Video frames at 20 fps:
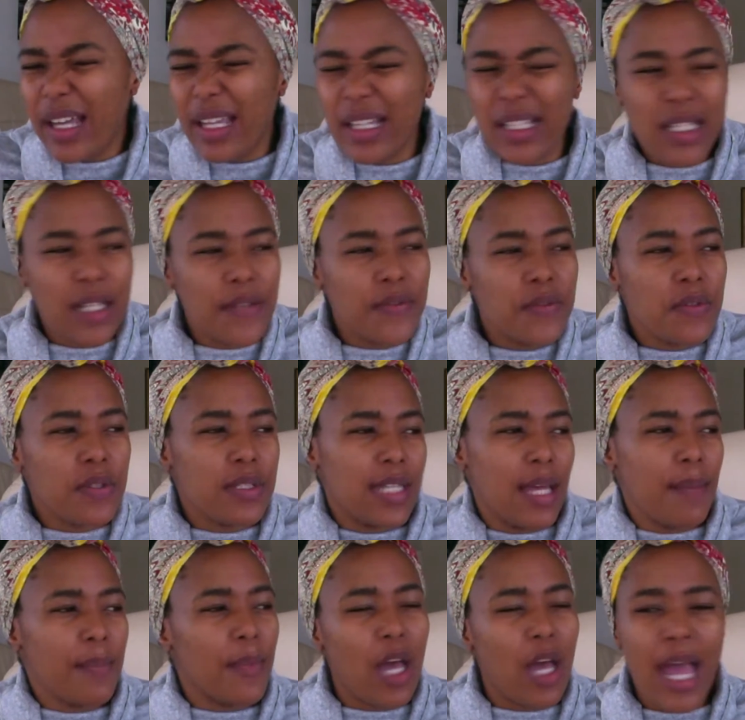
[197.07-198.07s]
It gives you
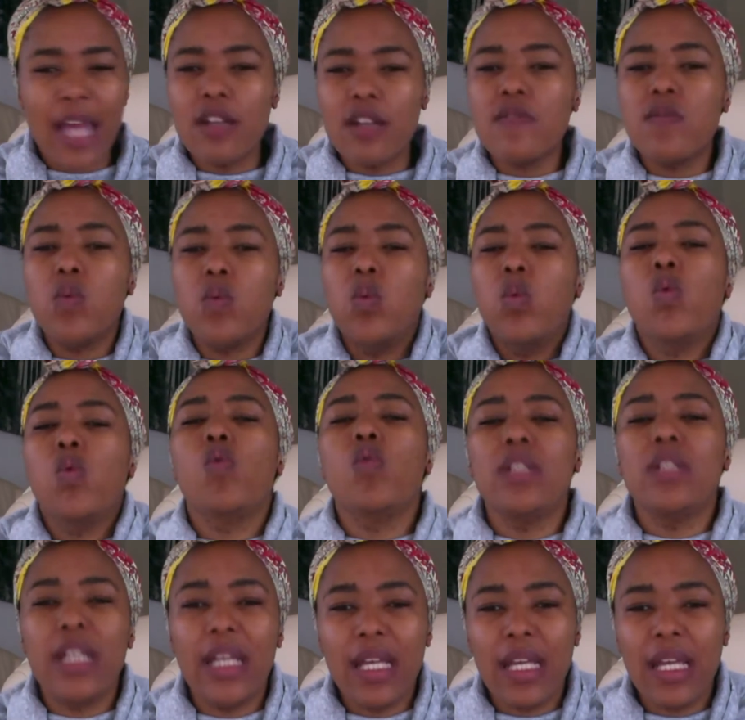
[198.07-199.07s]
some kind of
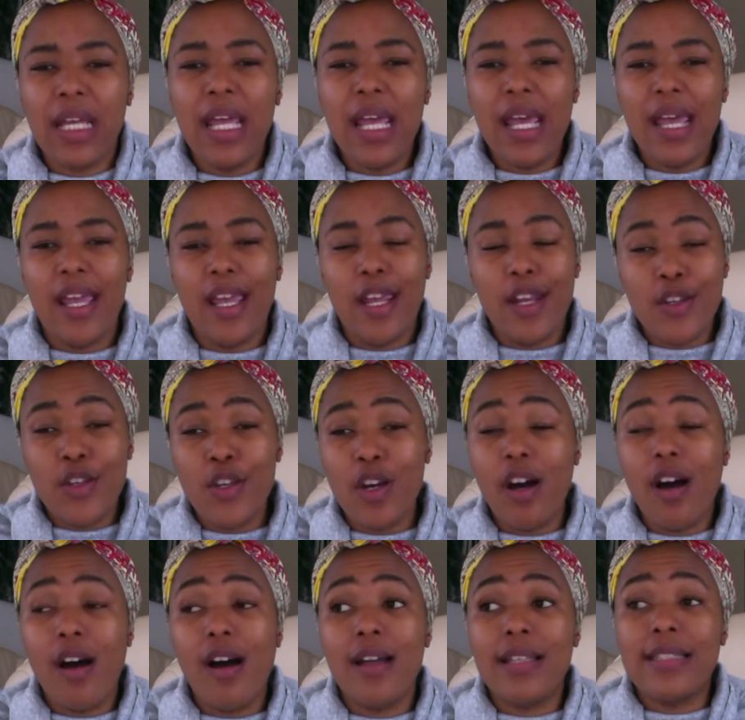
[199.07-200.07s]
wounding in your
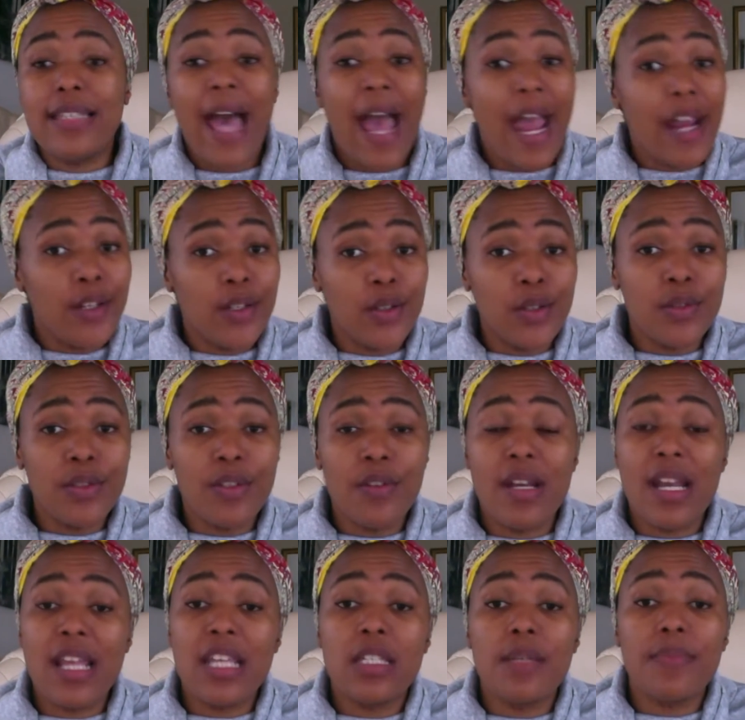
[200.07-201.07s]
heart. I know the
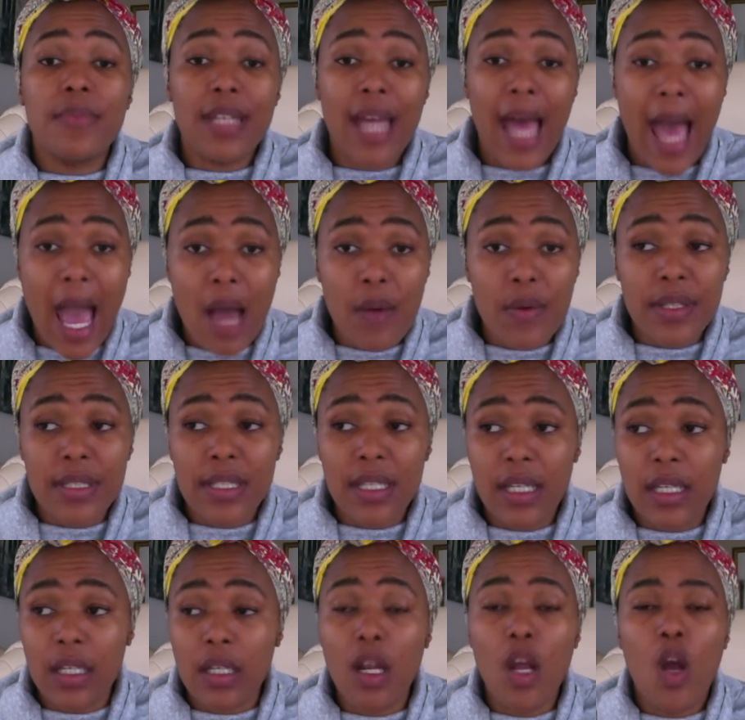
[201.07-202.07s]
relationship that I was
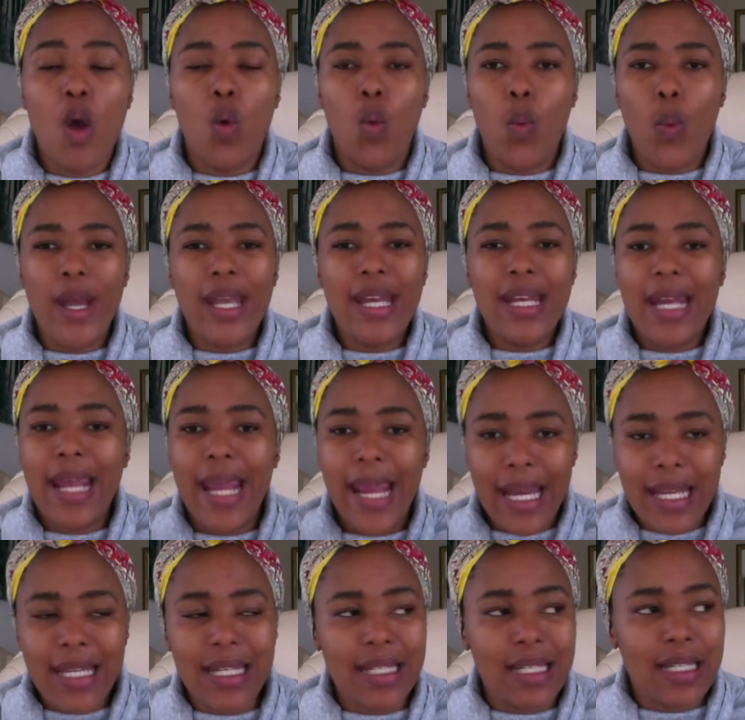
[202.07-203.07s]
in, when it
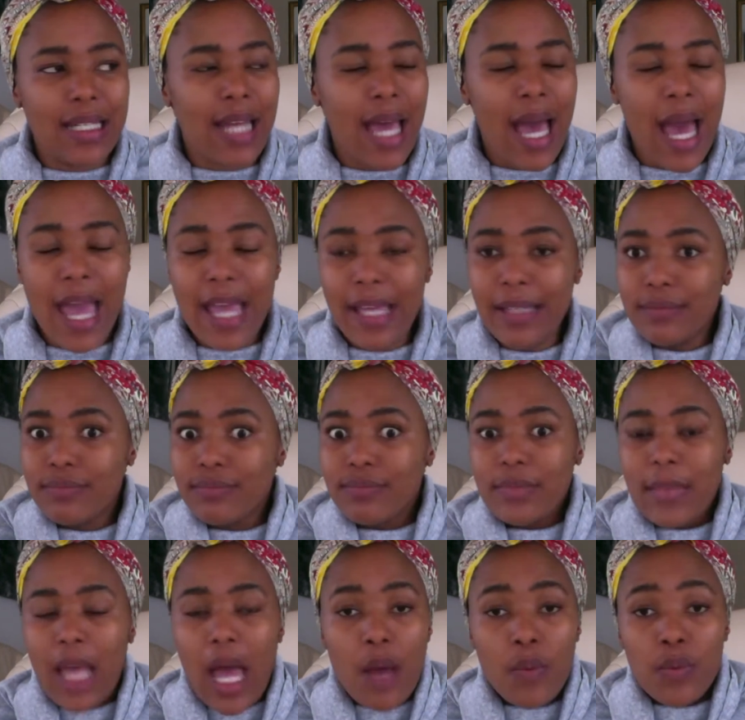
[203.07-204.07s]
ended, I
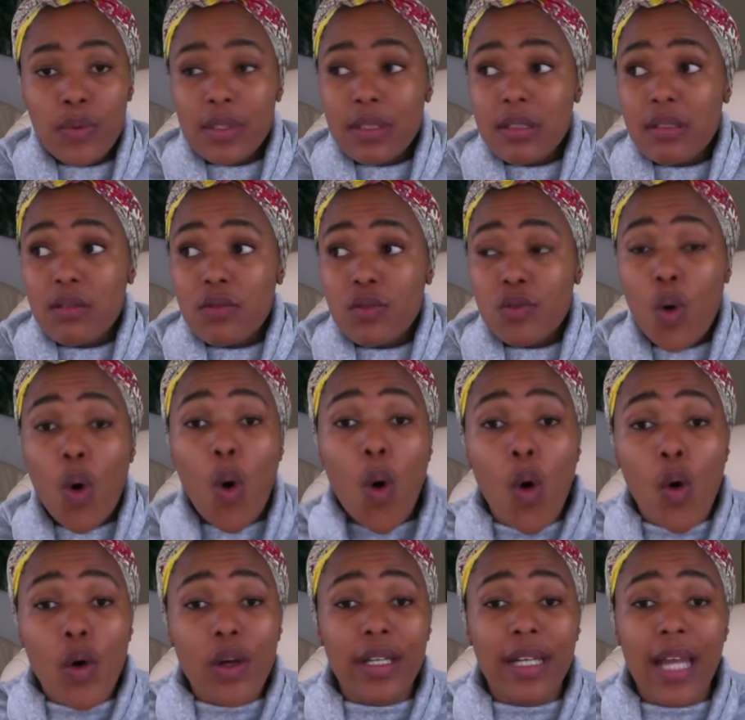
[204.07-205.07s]
was
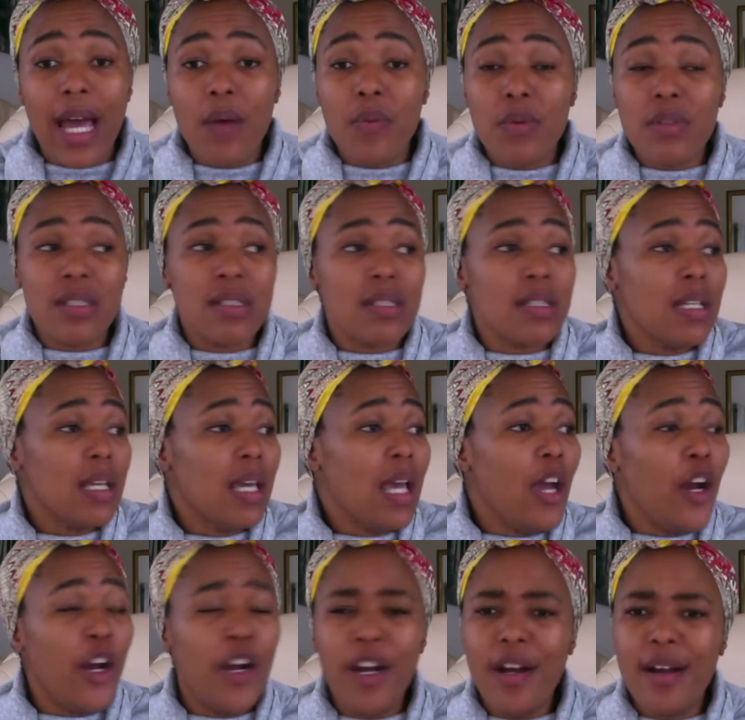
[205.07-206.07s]
torn, I was
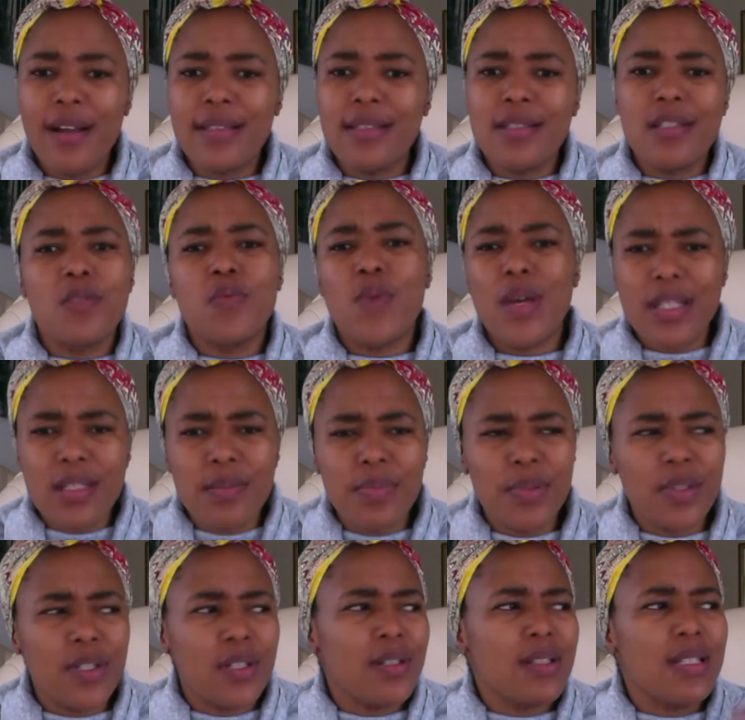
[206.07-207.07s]
hurt. And it wasn't
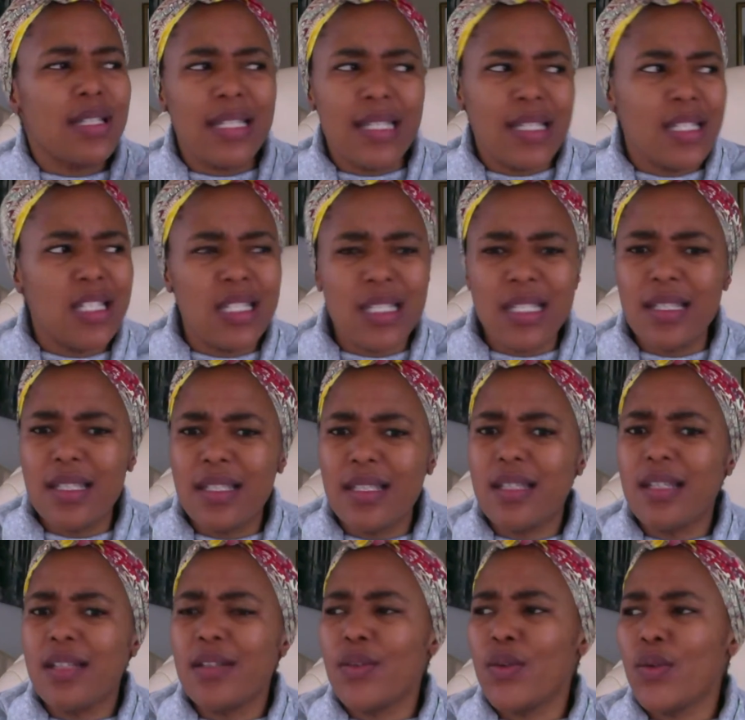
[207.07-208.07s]
because he
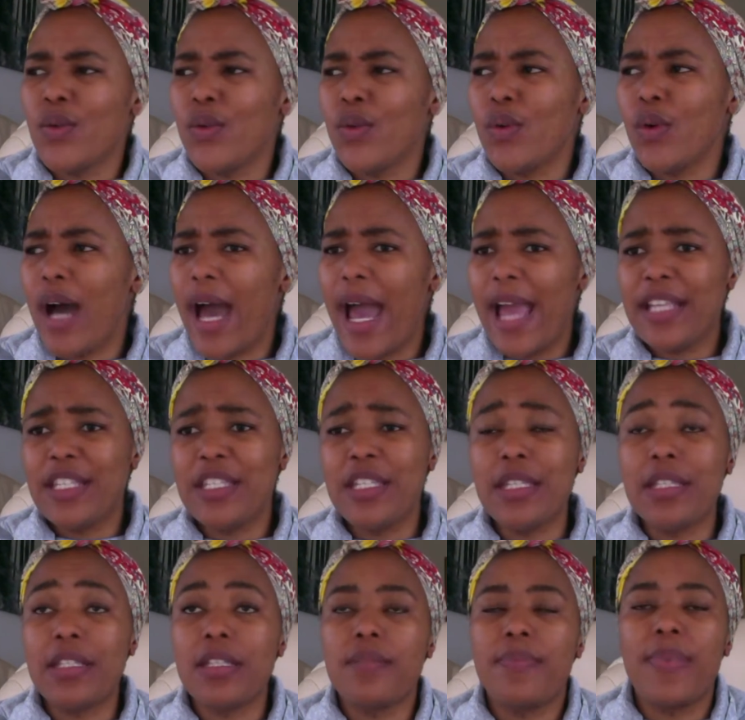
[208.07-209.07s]
cheated or I
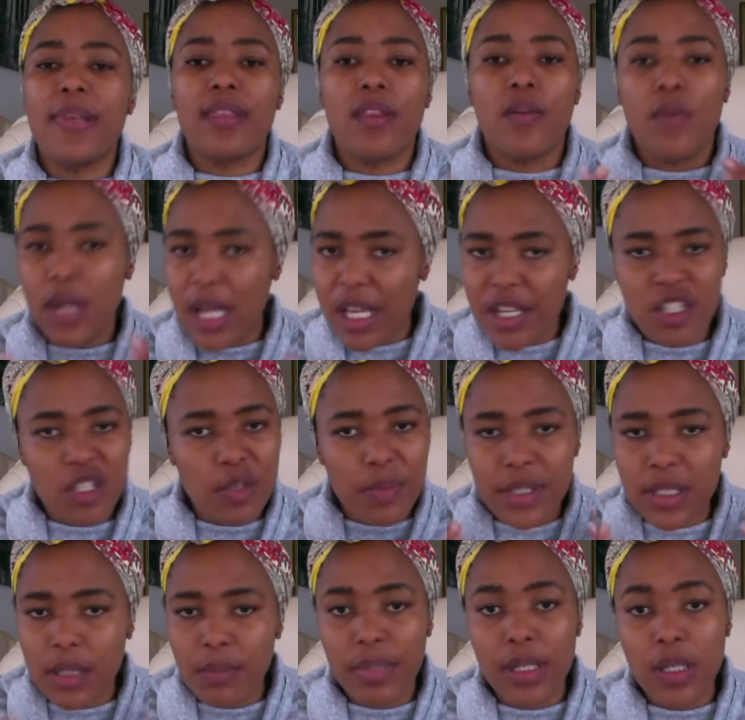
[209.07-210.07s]
cheated, but the relationship
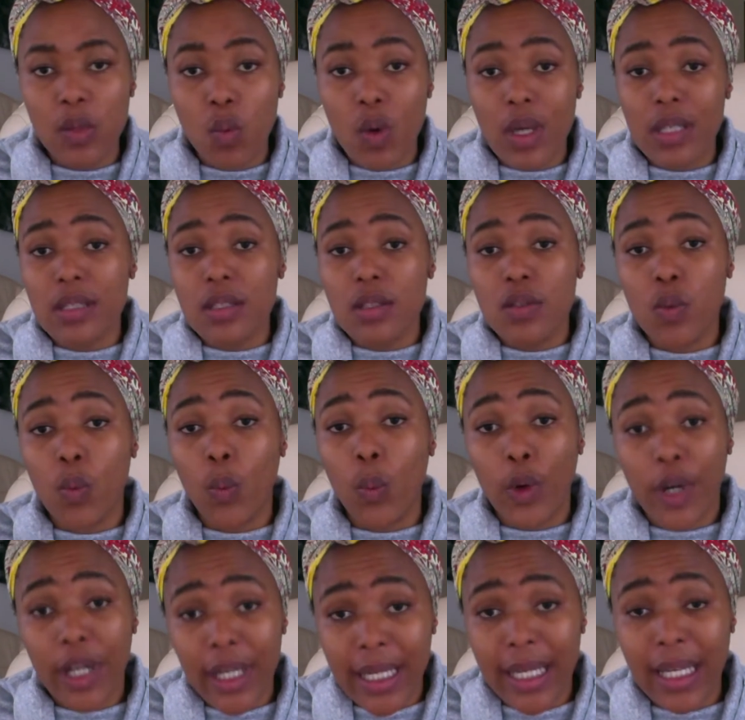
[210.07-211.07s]
simply wasn't
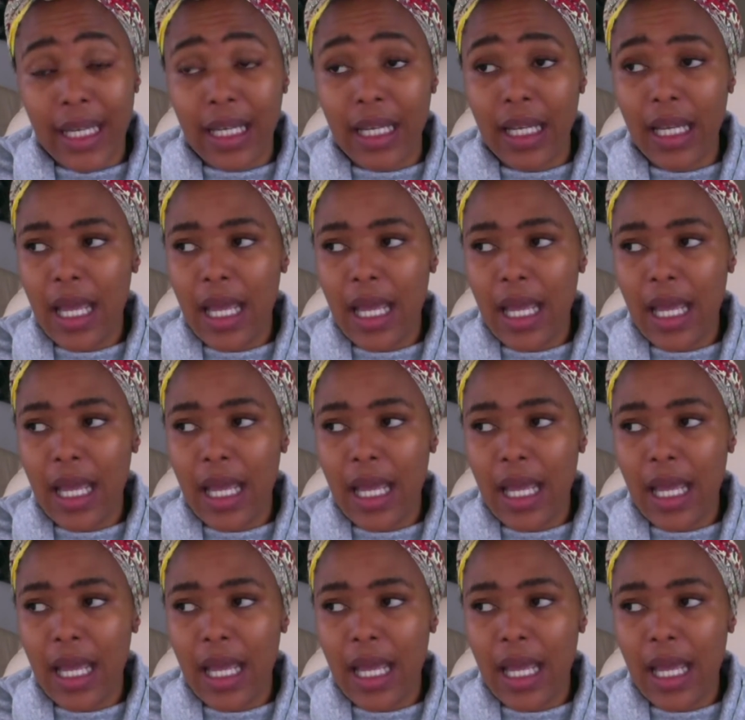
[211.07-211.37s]
working.